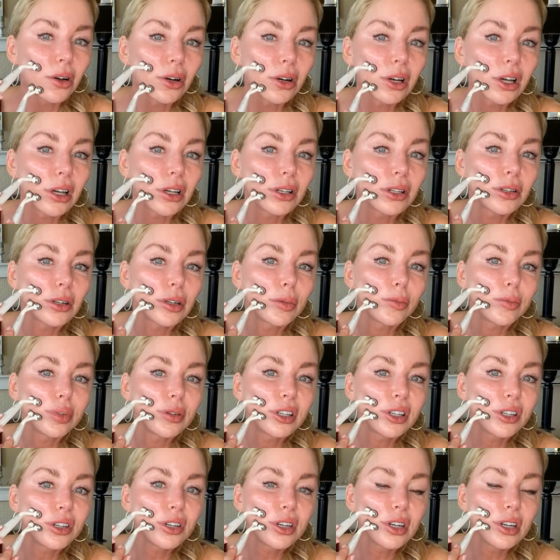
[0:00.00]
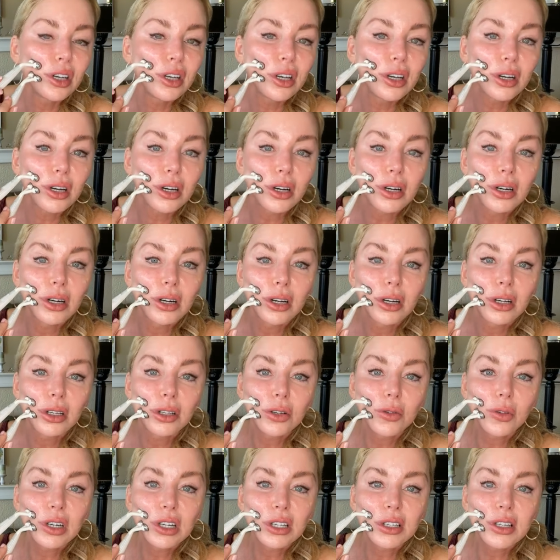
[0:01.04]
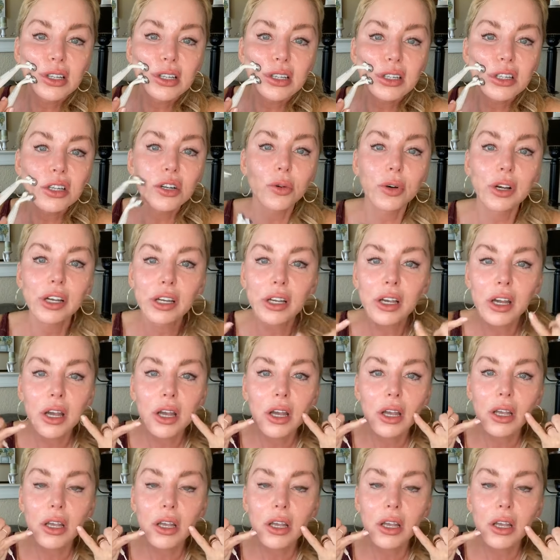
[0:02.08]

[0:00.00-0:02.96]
Okay, so I'm pinching here. So what is this doing?